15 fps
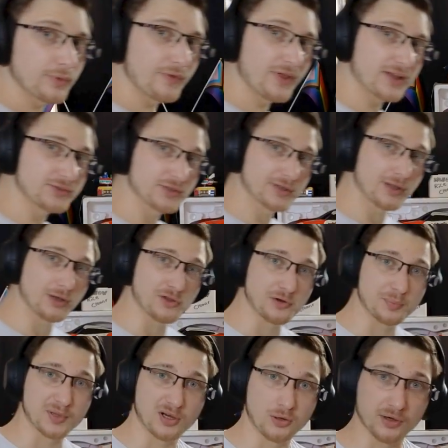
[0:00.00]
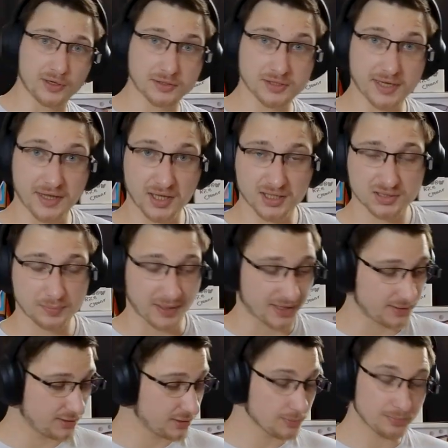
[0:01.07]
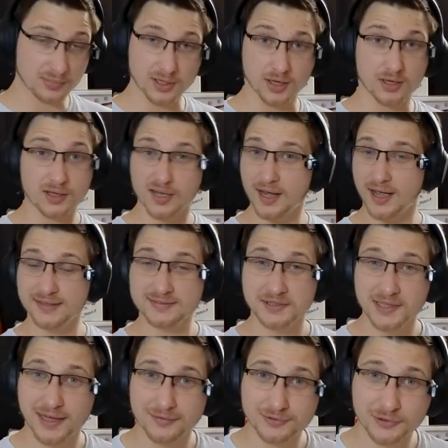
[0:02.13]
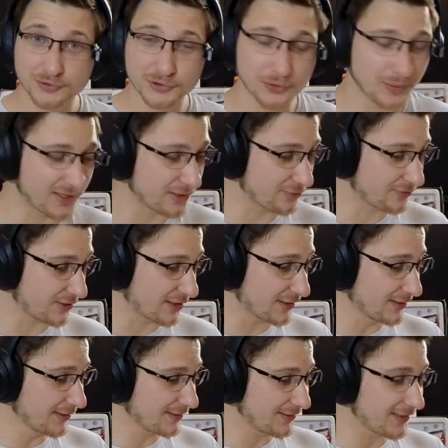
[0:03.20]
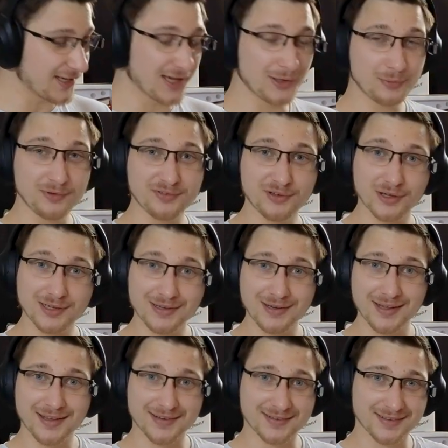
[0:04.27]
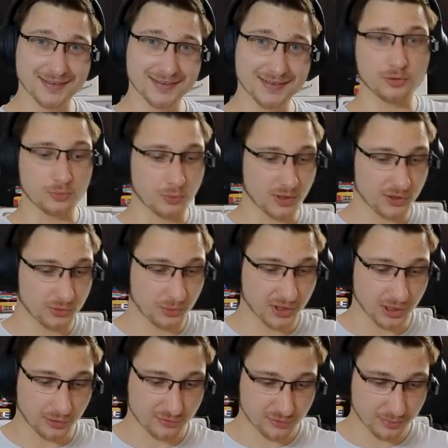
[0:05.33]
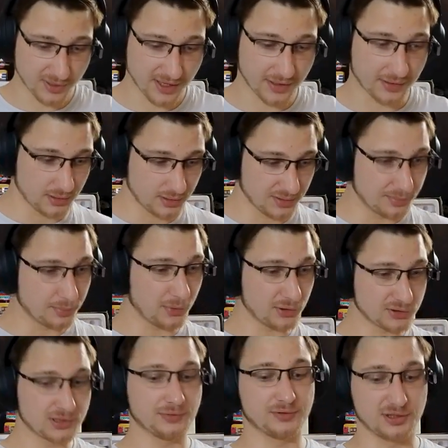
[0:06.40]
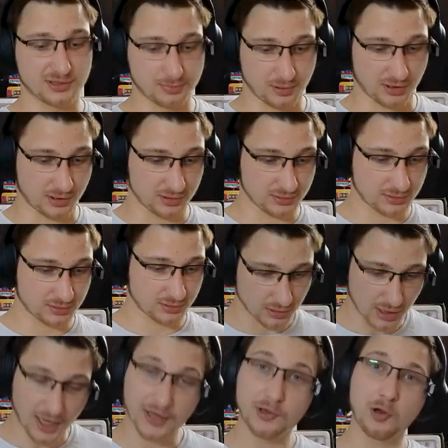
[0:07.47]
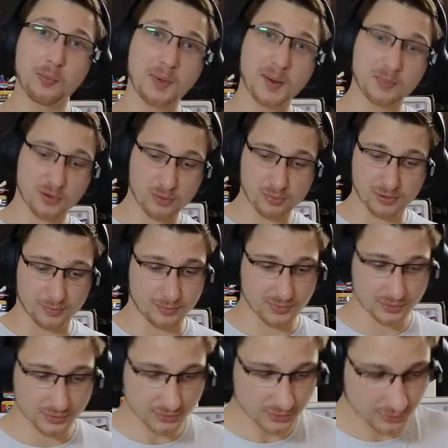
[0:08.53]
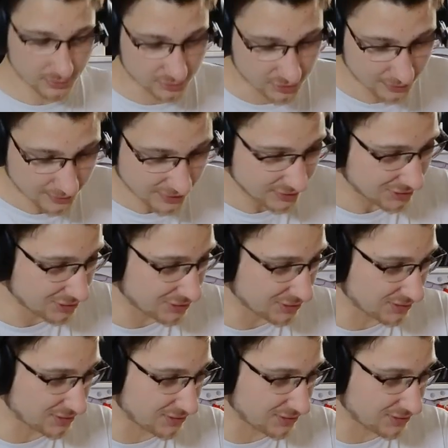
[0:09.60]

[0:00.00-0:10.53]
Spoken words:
that took a little bit longer than I expected, but I didn't have to do anything, and we've got a lid. Where do we go from here? Most of these parts are not my problem, so let's just